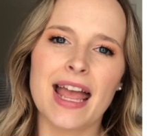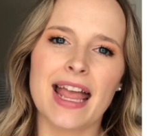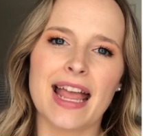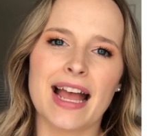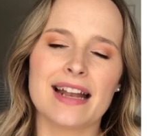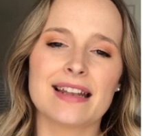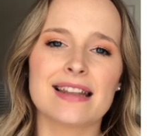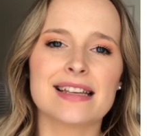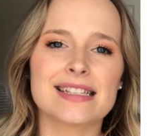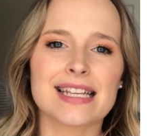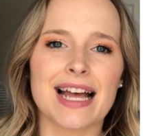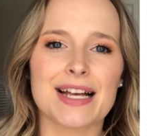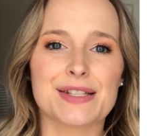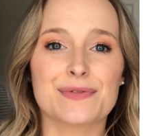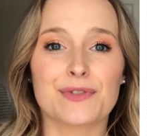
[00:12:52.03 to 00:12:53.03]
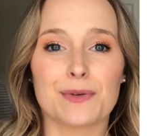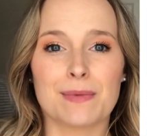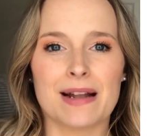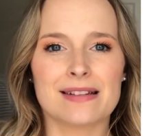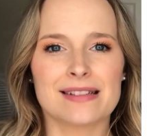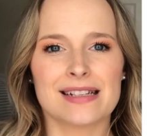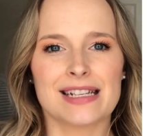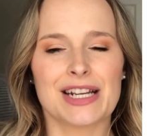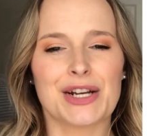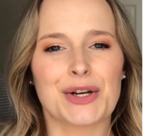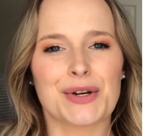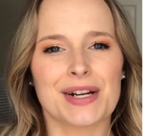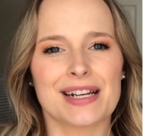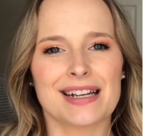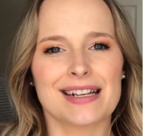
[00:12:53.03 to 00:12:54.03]
And this has fermented
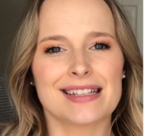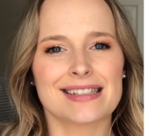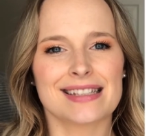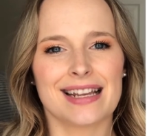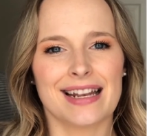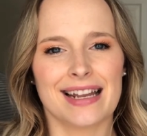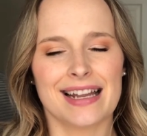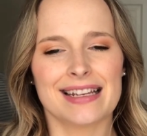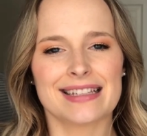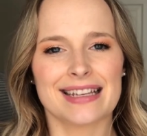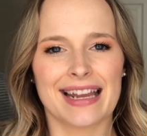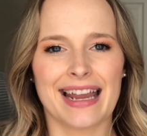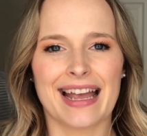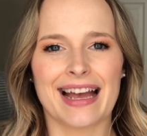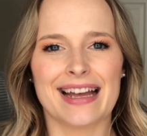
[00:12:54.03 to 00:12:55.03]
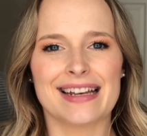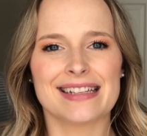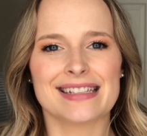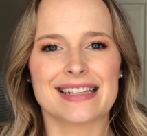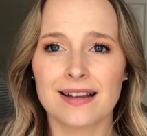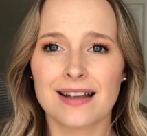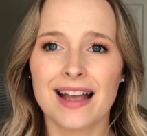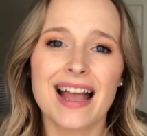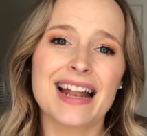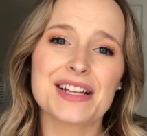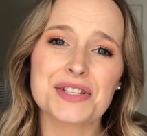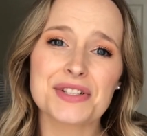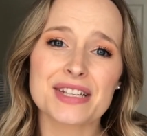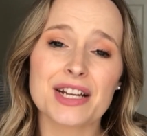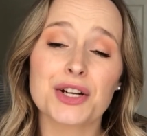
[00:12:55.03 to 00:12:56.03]
ingredients in it, and it's
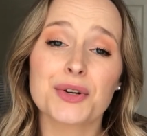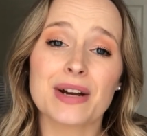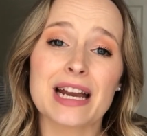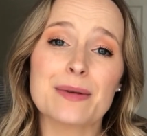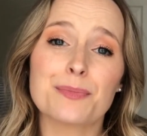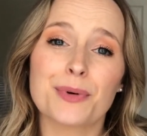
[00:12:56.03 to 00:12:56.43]
just a great